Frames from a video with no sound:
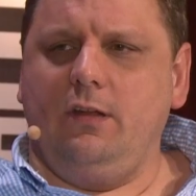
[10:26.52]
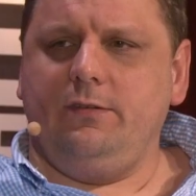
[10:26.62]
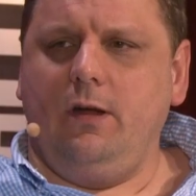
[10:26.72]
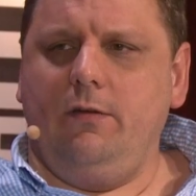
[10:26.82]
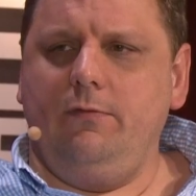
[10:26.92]

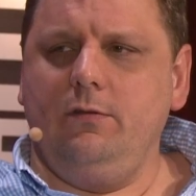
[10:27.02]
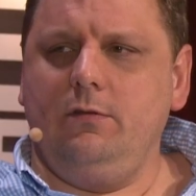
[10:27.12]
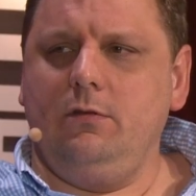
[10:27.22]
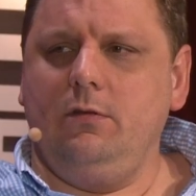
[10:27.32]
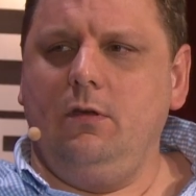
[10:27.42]
Llustre have? They have
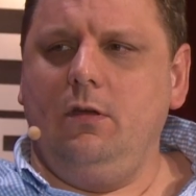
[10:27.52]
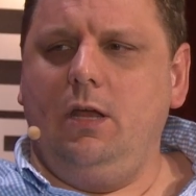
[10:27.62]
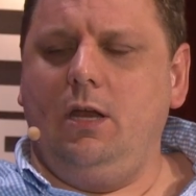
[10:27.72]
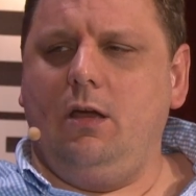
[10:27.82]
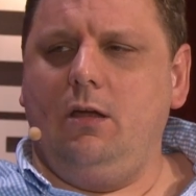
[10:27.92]
25.
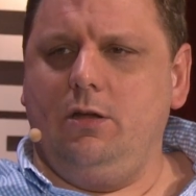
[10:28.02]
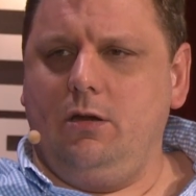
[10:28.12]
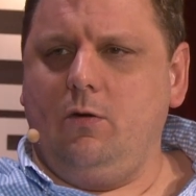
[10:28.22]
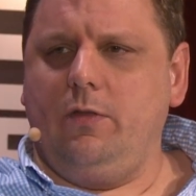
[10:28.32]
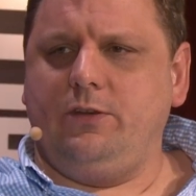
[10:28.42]
And how, are you going to
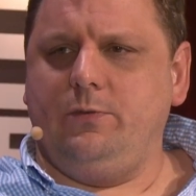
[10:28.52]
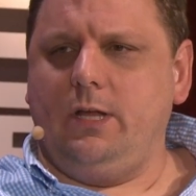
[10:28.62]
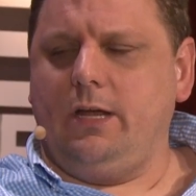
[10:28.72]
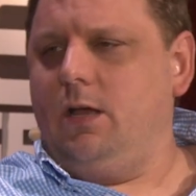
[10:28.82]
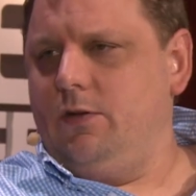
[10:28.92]
grow that to
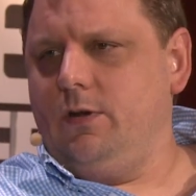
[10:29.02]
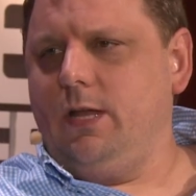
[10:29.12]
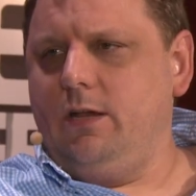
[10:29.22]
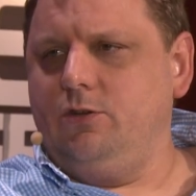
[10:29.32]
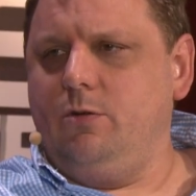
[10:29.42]
like 100
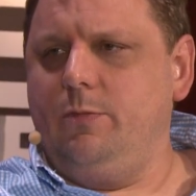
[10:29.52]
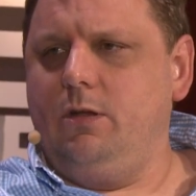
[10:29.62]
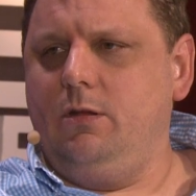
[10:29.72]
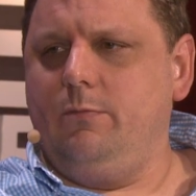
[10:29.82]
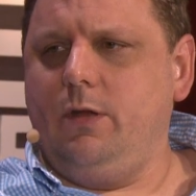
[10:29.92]
like in Germany?
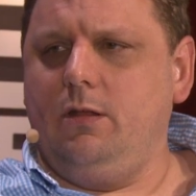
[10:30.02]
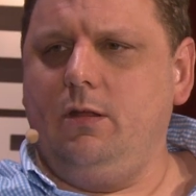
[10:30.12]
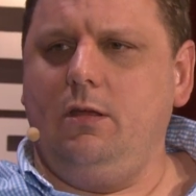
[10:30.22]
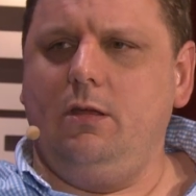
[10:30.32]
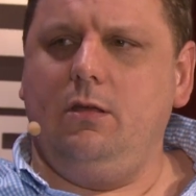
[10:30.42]
Yeah, that's,
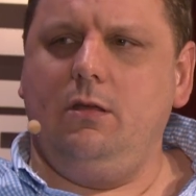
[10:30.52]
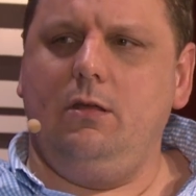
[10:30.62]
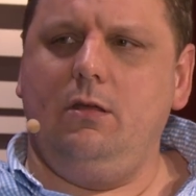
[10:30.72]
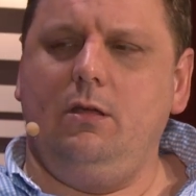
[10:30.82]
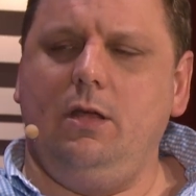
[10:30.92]
that's, the plan. I mean, the, yeah.